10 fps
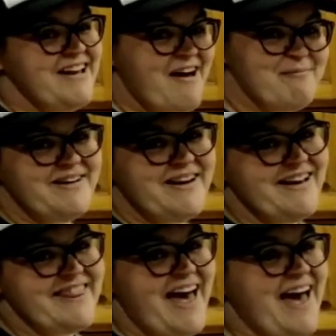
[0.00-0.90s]
company
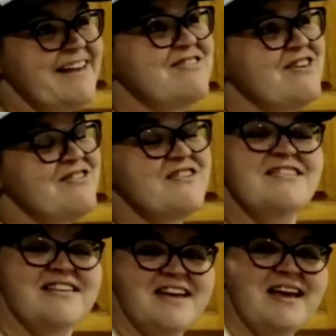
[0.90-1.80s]
that just
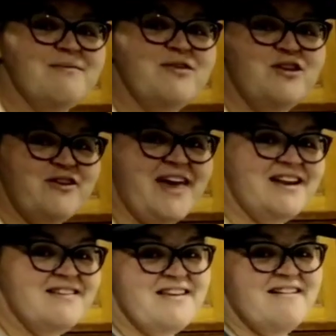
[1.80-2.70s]
recently came to the United
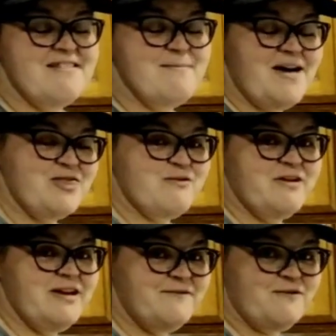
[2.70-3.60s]
States about
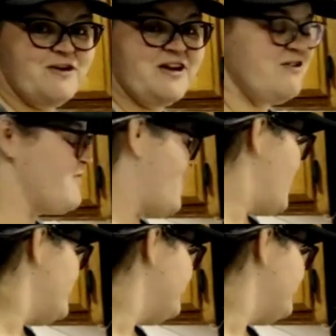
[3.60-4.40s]
three, four years ago.